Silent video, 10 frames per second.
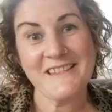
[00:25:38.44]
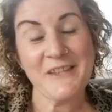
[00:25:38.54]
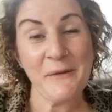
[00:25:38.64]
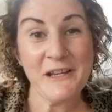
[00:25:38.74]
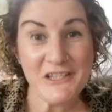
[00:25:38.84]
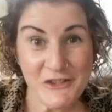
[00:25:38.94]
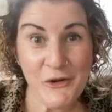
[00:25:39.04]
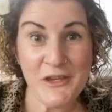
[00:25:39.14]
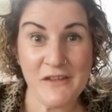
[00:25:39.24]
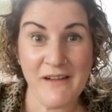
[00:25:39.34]
So
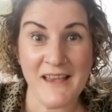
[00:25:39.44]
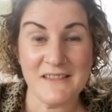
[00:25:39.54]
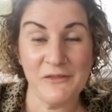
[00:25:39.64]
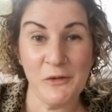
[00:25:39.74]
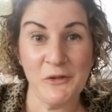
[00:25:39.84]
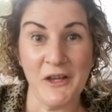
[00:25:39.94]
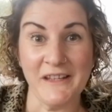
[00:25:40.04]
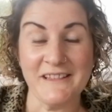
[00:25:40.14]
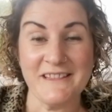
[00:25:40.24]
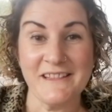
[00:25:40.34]
enjoy the rest of your
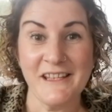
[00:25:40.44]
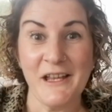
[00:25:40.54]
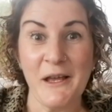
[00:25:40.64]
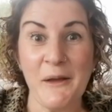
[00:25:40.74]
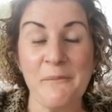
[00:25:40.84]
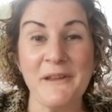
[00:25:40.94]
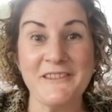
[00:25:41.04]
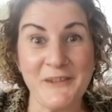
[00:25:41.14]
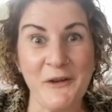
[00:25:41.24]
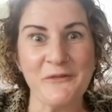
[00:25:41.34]
night,
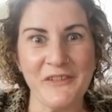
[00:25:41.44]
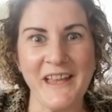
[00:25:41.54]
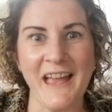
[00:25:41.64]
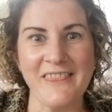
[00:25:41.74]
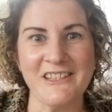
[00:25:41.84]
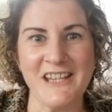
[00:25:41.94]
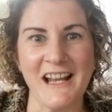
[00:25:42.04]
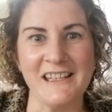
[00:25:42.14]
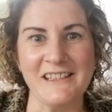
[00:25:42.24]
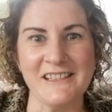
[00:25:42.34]
but don't forget the
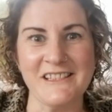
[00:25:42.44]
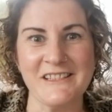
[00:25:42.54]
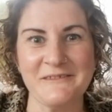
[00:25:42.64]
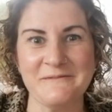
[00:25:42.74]
challenge.